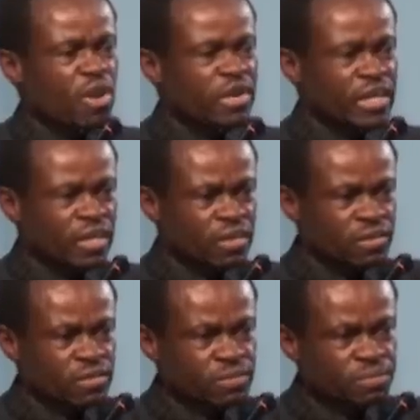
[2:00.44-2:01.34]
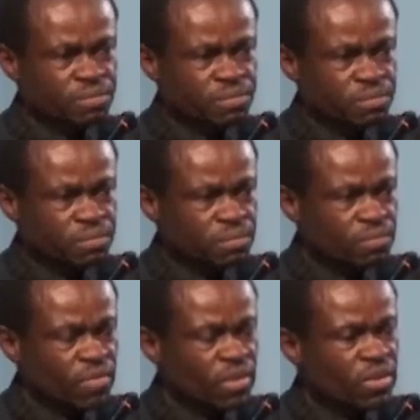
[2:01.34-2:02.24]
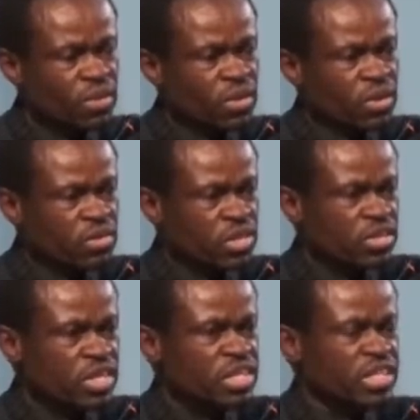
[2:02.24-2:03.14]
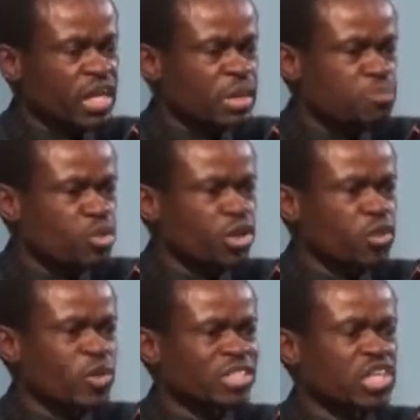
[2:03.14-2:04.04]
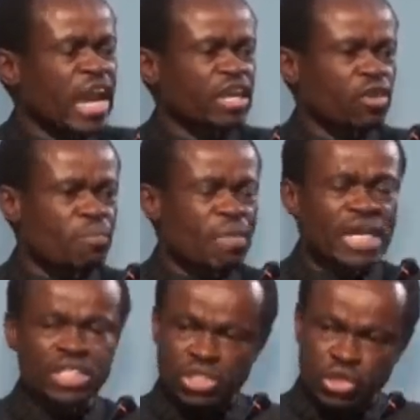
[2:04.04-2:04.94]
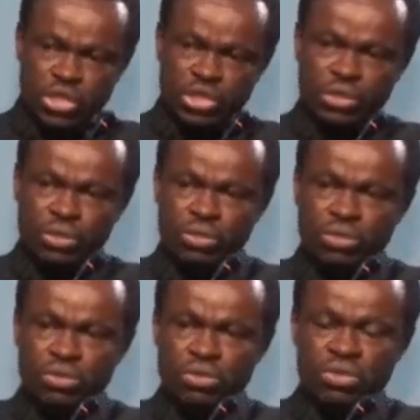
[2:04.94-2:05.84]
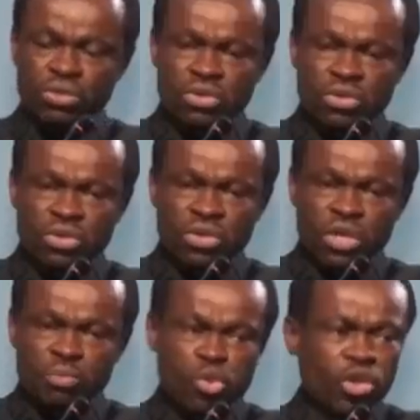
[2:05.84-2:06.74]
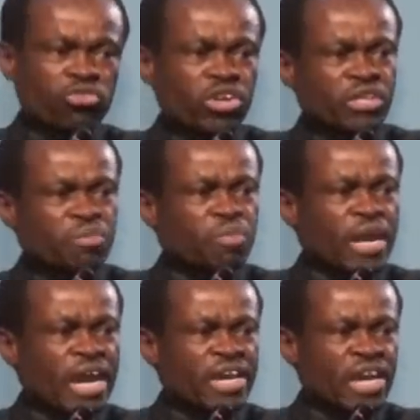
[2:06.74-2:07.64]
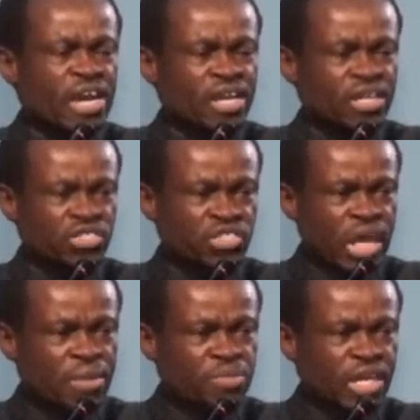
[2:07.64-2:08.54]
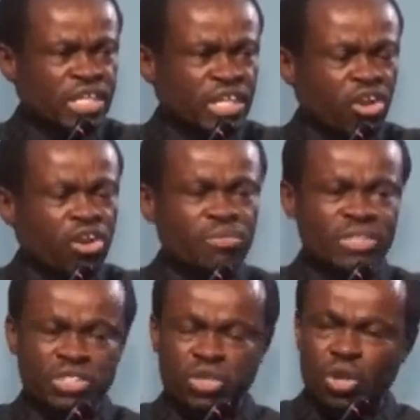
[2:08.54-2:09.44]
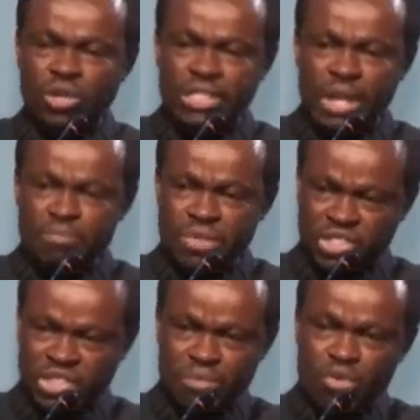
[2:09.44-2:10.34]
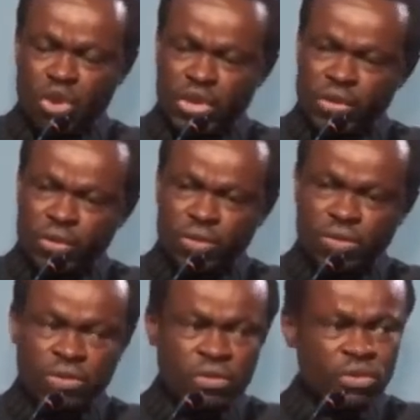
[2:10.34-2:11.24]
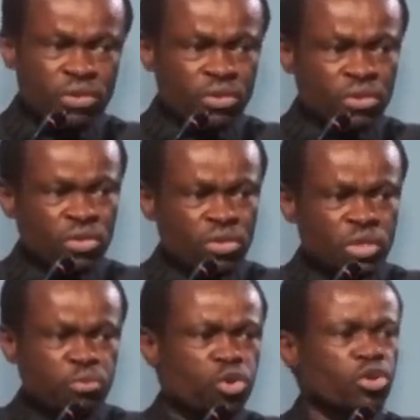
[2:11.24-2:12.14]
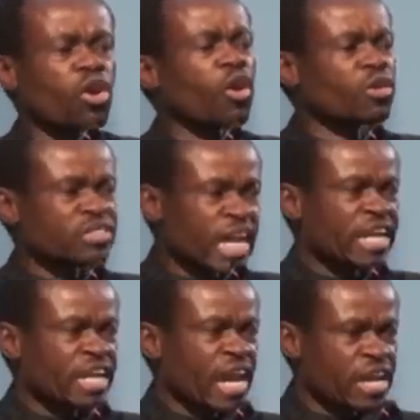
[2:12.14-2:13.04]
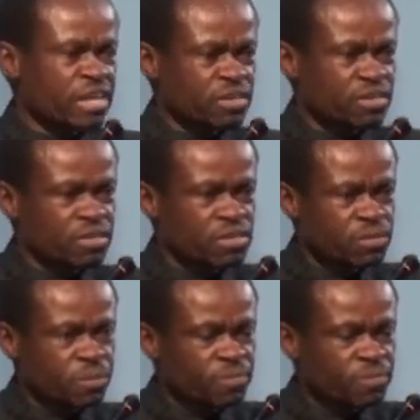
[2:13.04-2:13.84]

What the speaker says: morning rereading a book which I commend to you, a book written by a young Zambian economist called Dambisa Moyo, the book called Dead End.